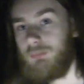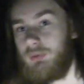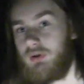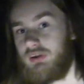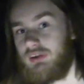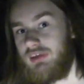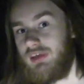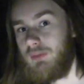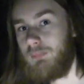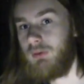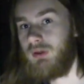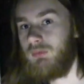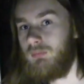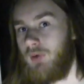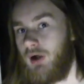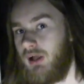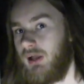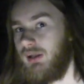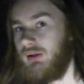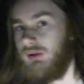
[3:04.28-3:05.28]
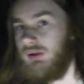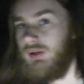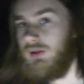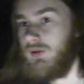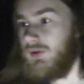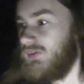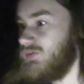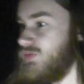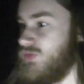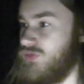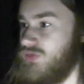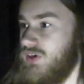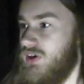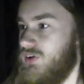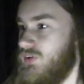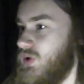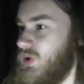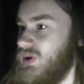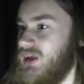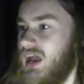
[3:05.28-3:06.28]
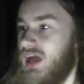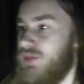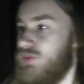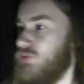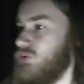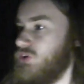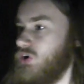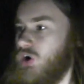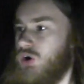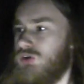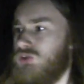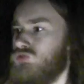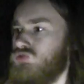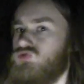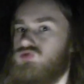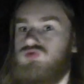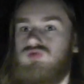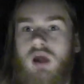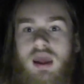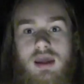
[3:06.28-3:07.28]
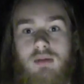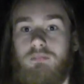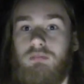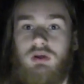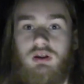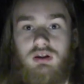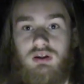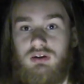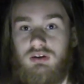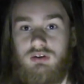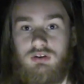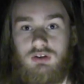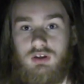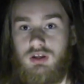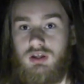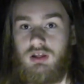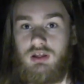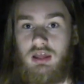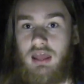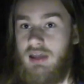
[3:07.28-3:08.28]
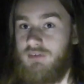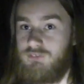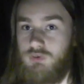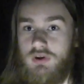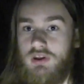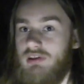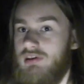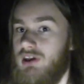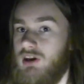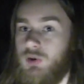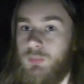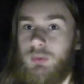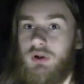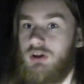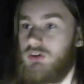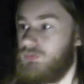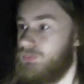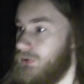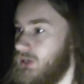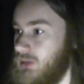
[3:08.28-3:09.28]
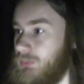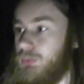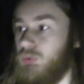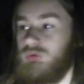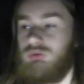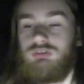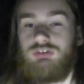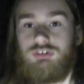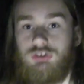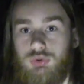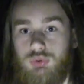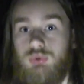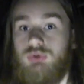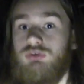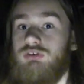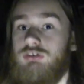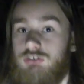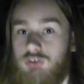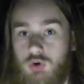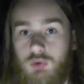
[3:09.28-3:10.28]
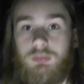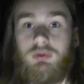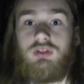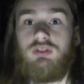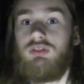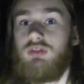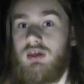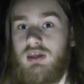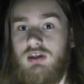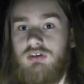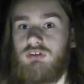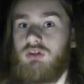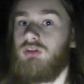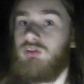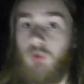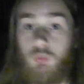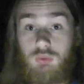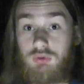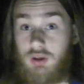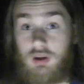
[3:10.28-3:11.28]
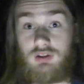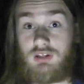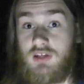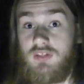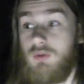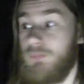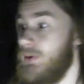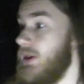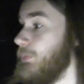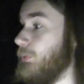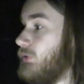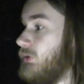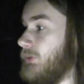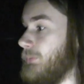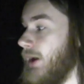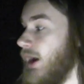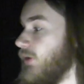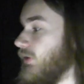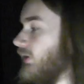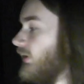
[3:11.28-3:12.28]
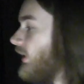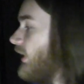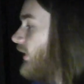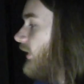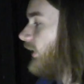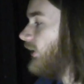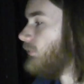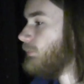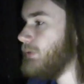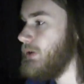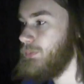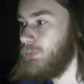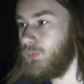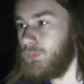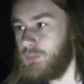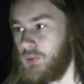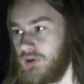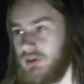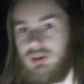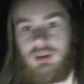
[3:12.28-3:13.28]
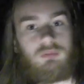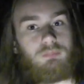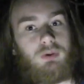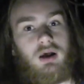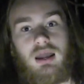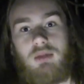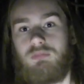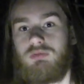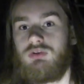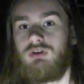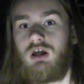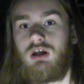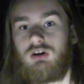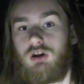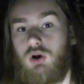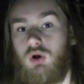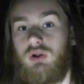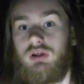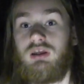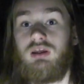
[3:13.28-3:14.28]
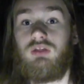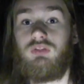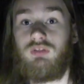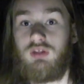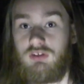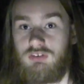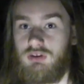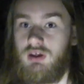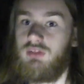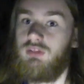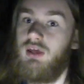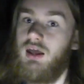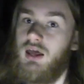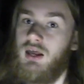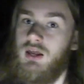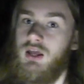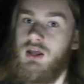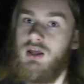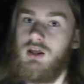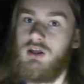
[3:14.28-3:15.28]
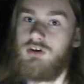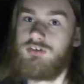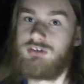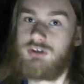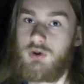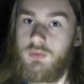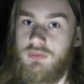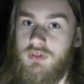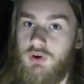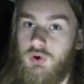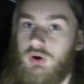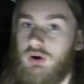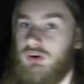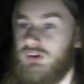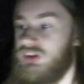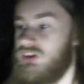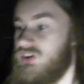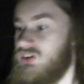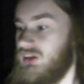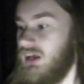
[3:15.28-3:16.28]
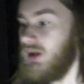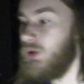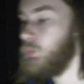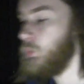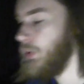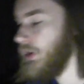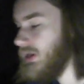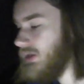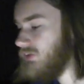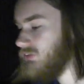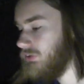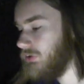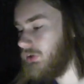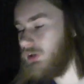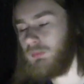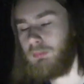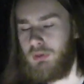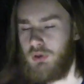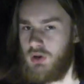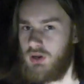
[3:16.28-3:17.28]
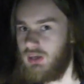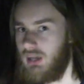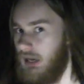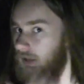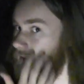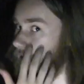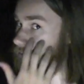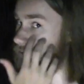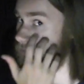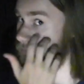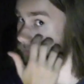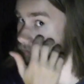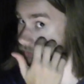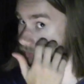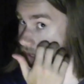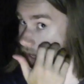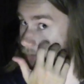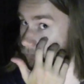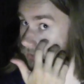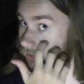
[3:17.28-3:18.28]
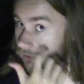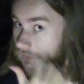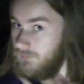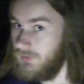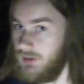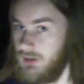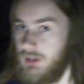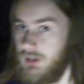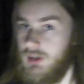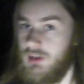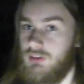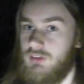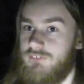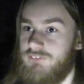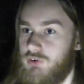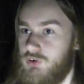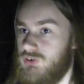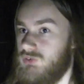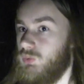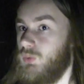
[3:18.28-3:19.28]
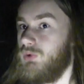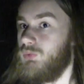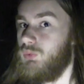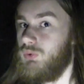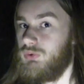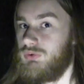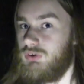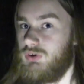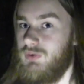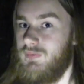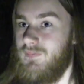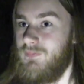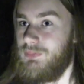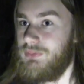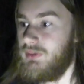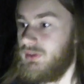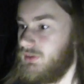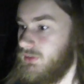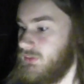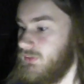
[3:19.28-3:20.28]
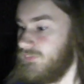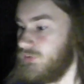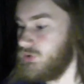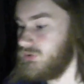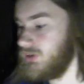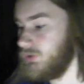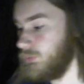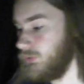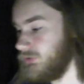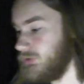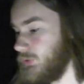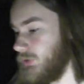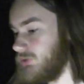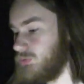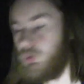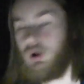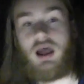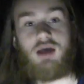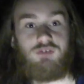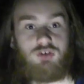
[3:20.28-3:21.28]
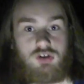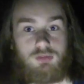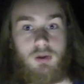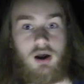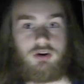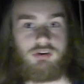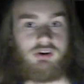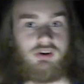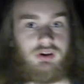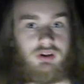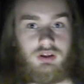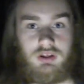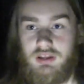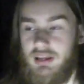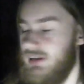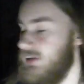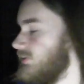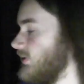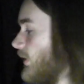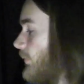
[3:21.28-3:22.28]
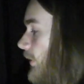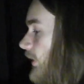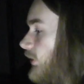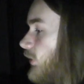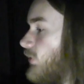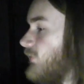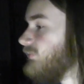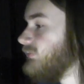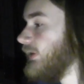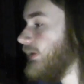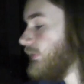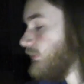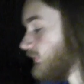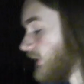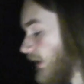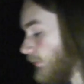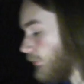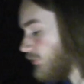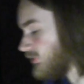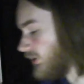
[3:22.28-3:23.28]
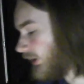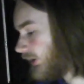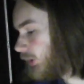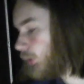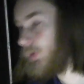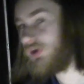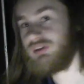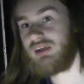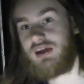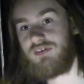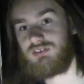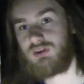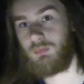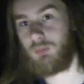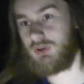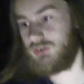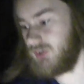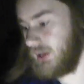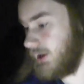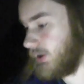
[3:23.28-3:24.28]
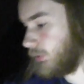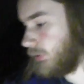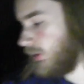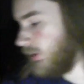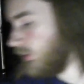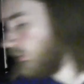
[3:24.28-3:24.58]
but keep in mind, theater deaths are rampant every year because people do stupid things and don't tell other people about it. It's people bringing in pipes and not calling it and things like that. So there are set ways to communicate that something is happening. The first thing we'll do is we'll have a spotter. Anytime I go to fly these cables, I always have someone down